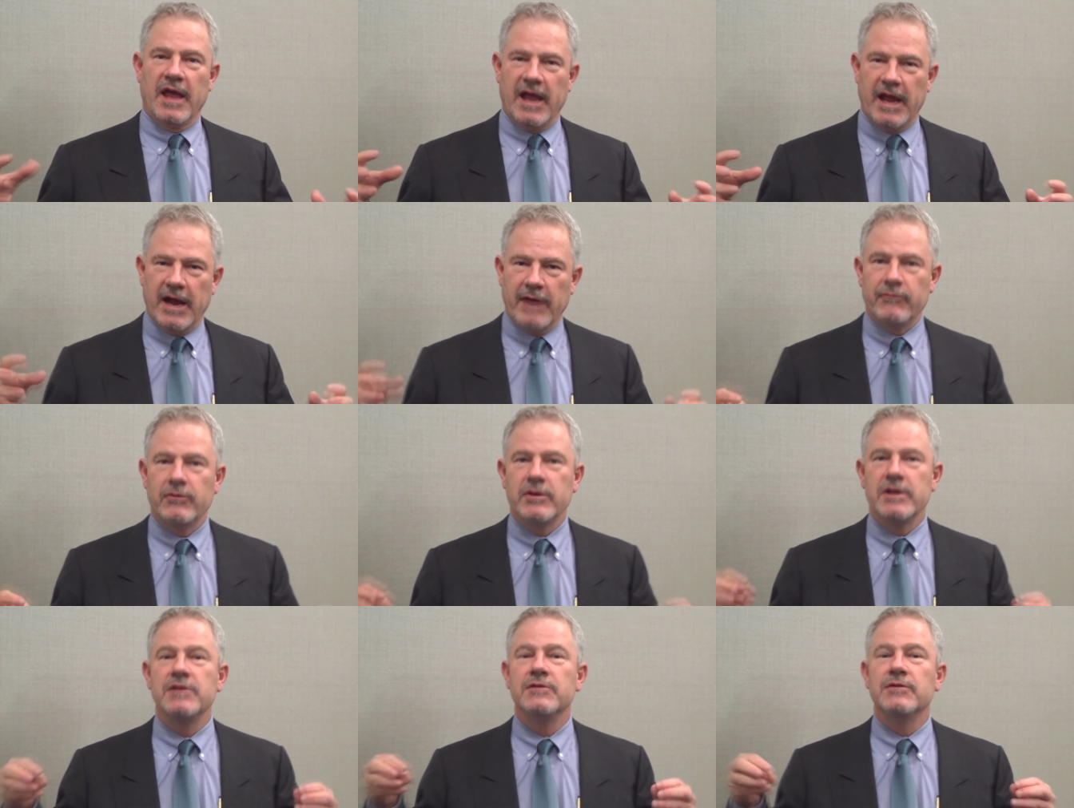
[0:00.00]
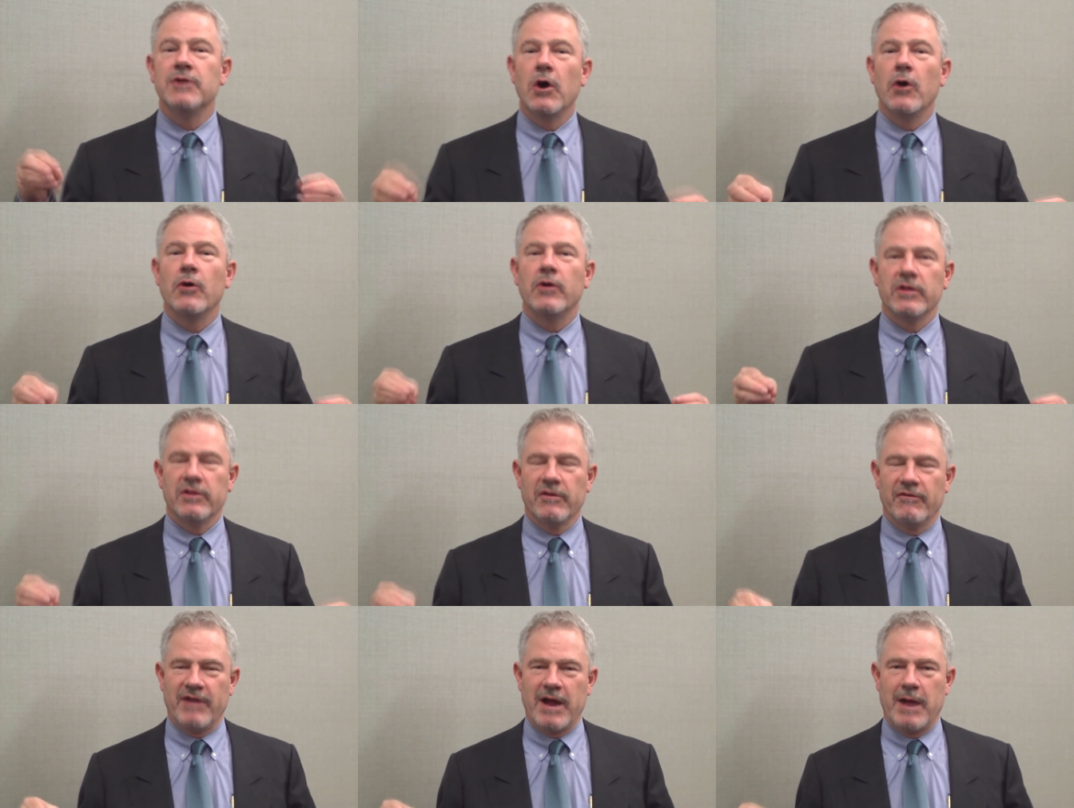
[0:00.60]
Every node
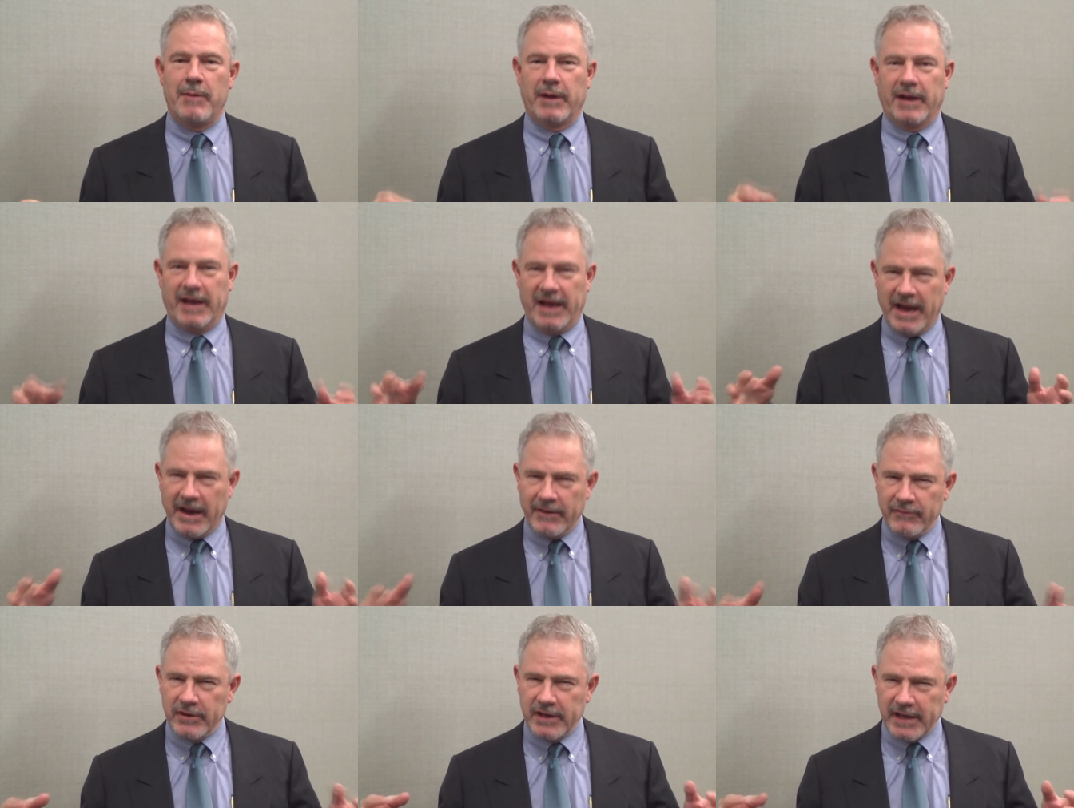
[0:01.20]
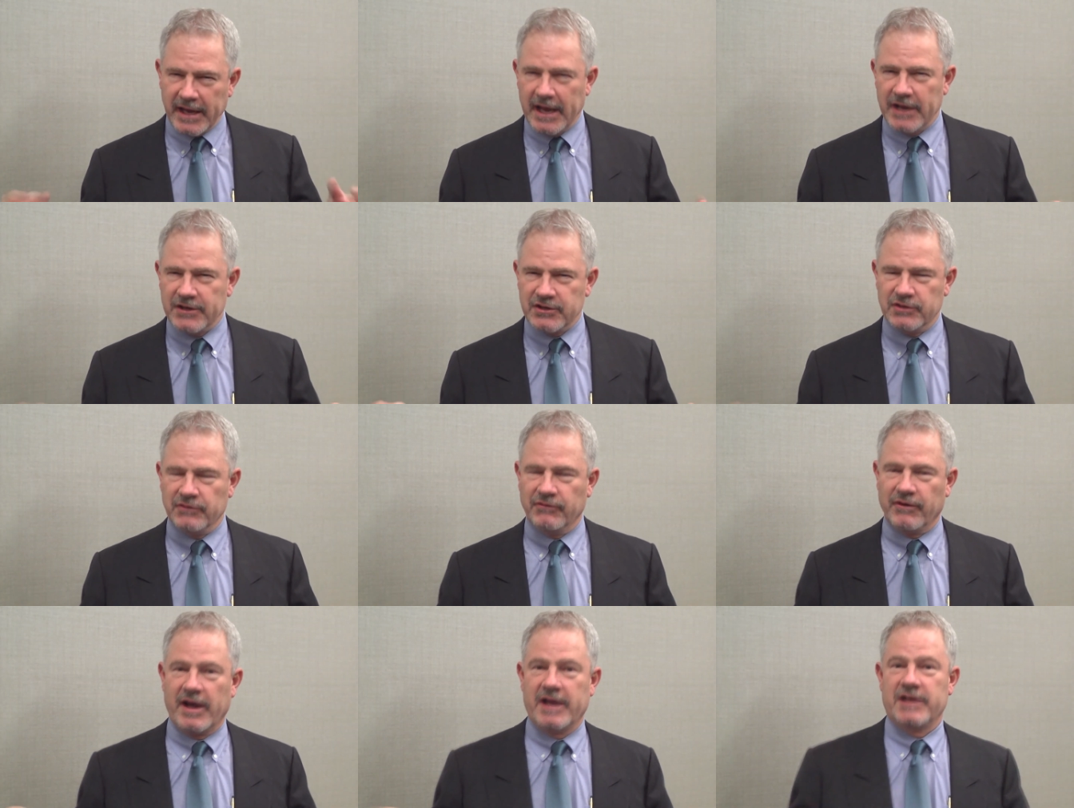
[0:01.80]
in the fabric, every edge
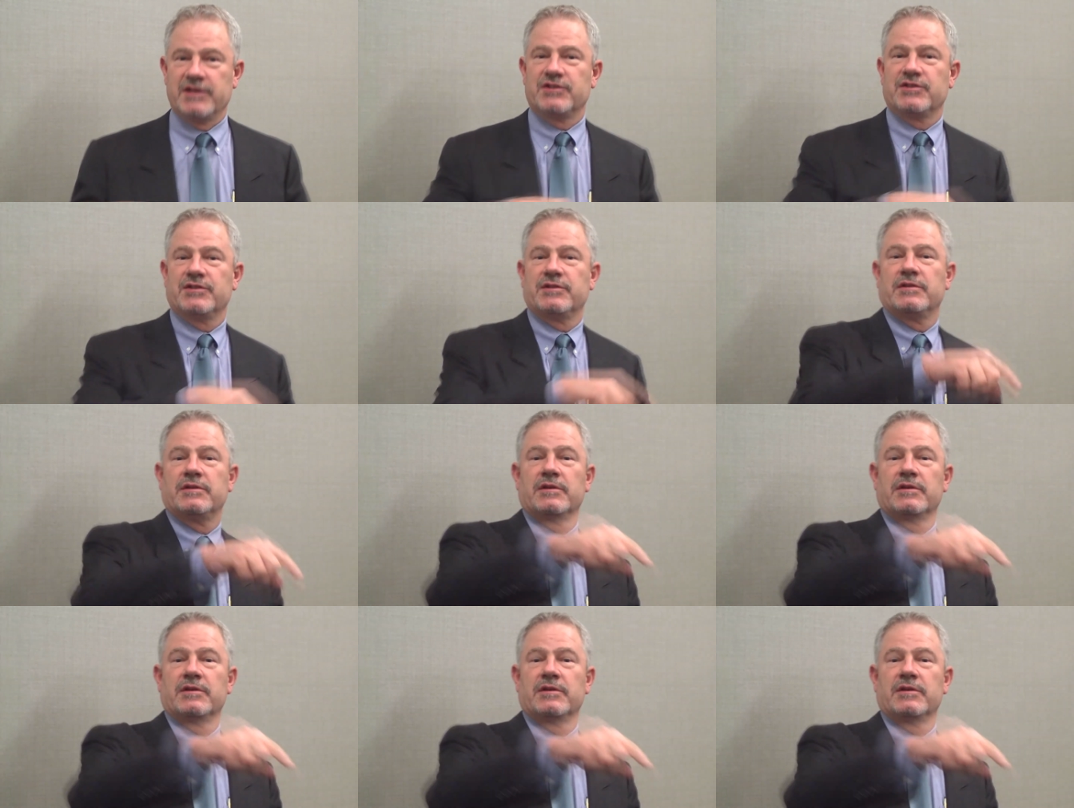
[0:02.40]
device